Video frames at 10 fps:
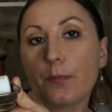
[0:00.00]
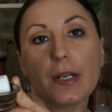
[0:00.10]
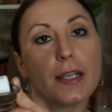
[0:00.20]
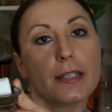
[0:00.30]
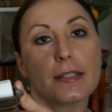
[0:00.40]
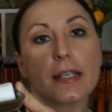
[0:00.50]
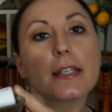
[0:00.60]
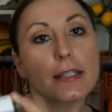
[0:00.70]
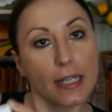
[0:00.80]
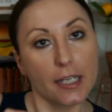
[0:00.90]
please
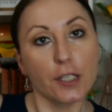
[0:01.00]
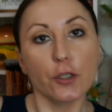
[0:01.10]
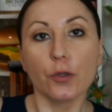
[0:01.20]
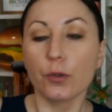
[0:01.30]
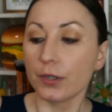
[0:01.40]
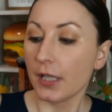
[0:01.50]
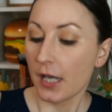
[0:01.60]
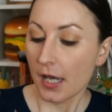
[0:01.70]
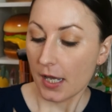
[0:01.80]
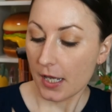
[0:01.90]
stay tuned
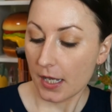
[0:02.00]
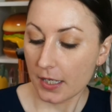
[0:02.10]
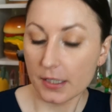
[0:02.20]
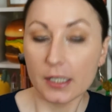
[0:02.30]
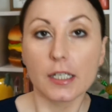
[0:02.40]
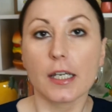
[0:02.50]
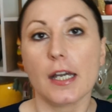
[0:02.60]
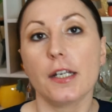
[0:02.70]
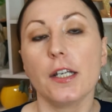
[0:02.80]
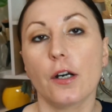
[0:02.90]
and
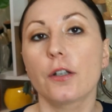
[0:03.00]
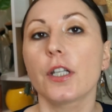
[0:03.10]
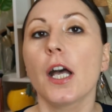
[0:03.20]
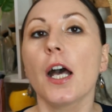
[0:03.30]
carry on.